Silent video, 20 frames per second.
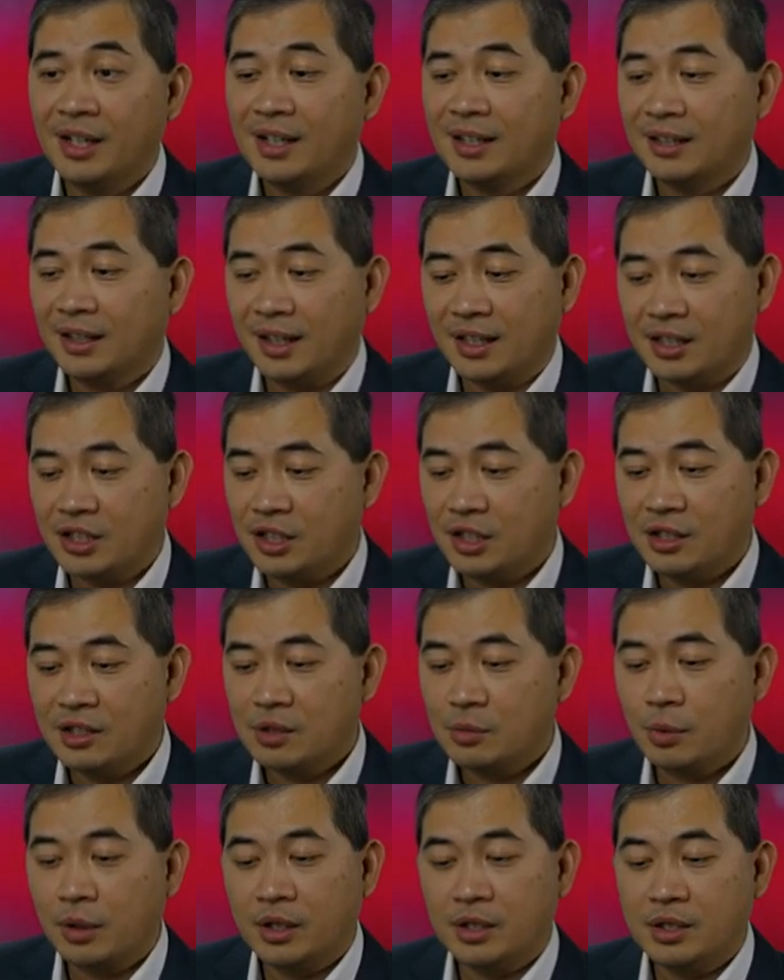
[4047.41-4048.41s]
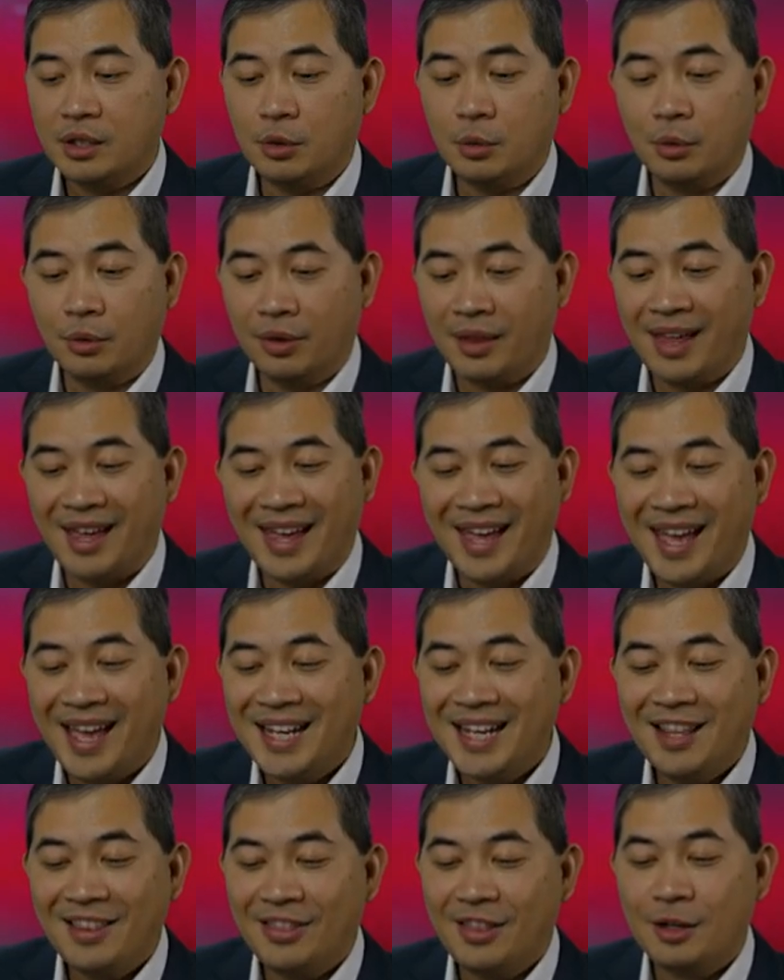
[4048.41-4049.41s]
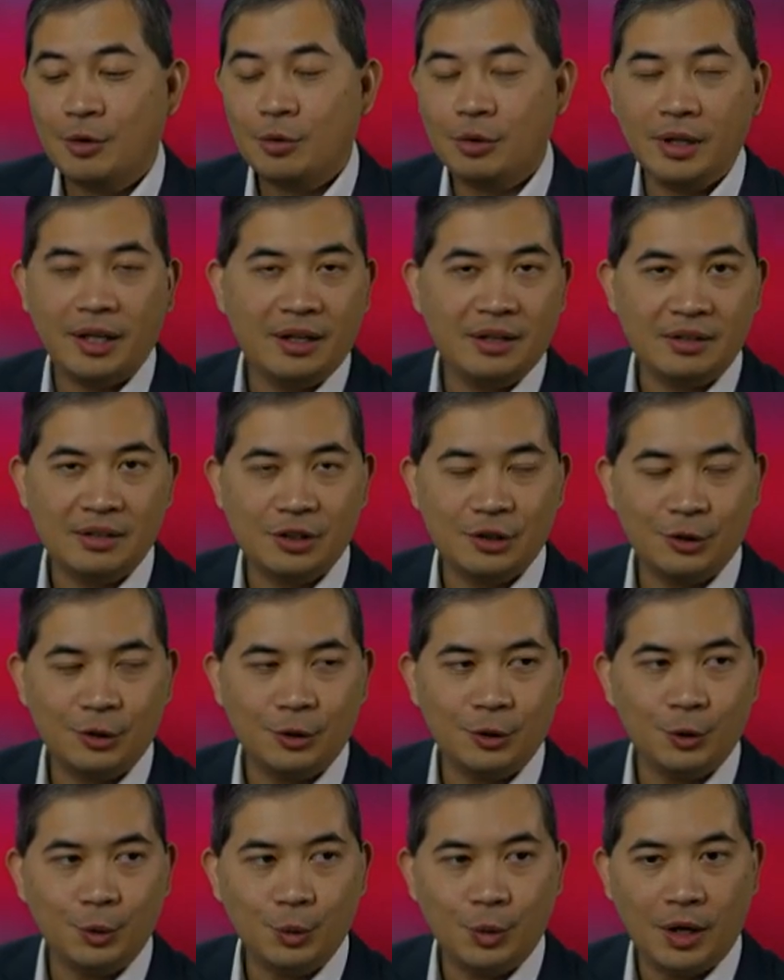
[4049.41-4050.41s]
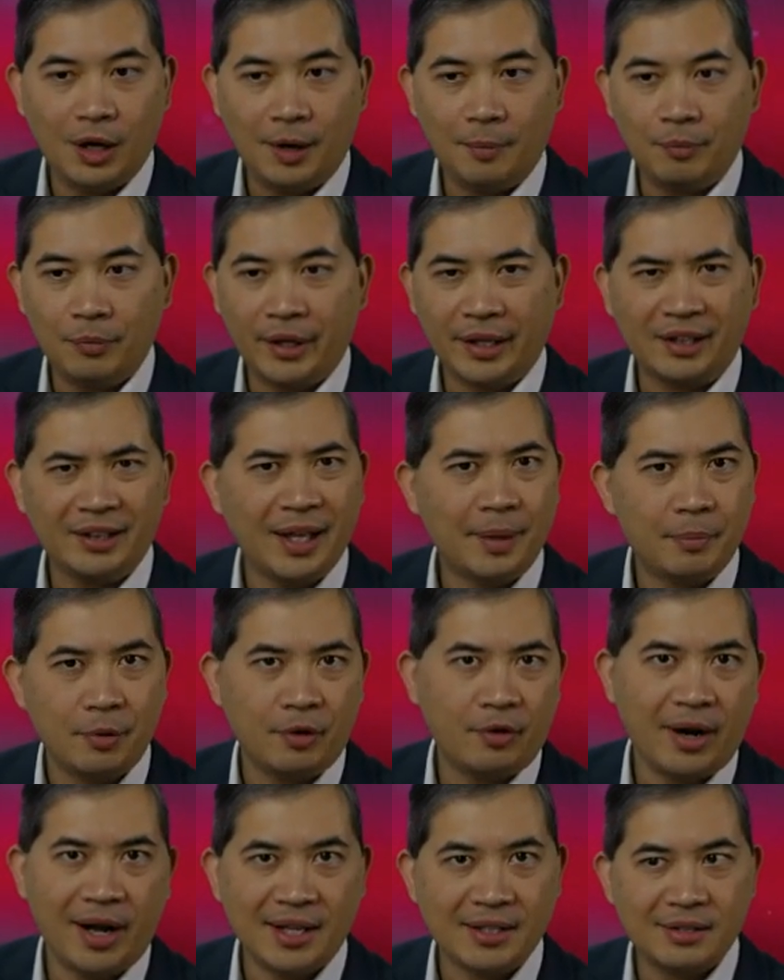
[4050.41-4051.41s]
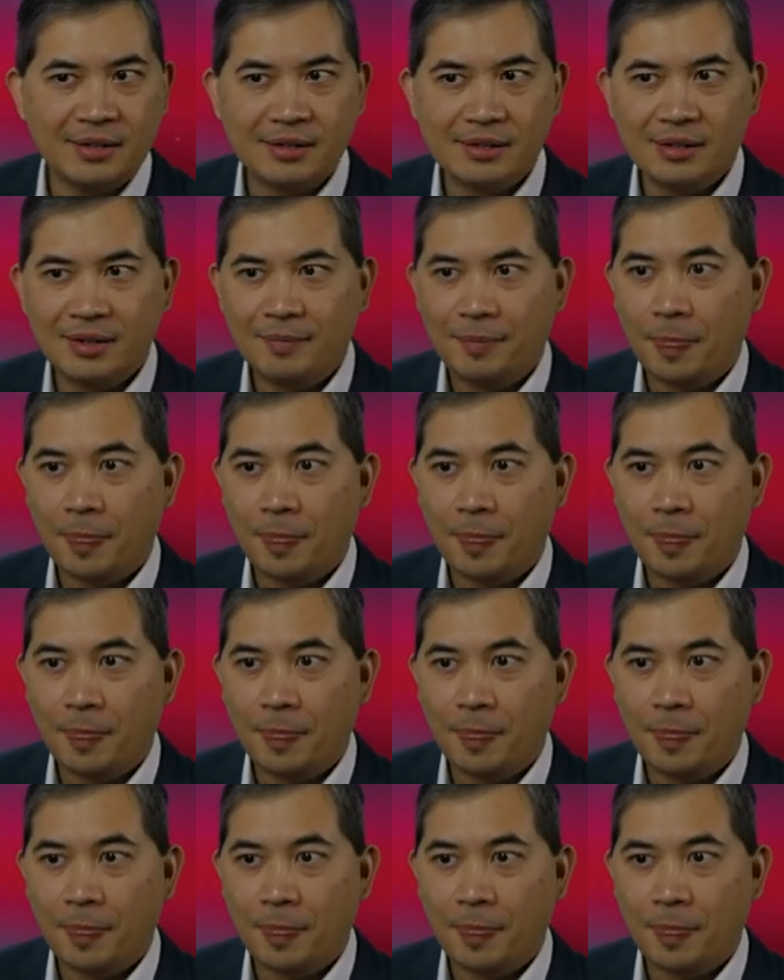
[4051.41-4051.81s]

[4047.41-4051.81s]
Like she doesn't want to deal with anything related to um, like leopard wrasses.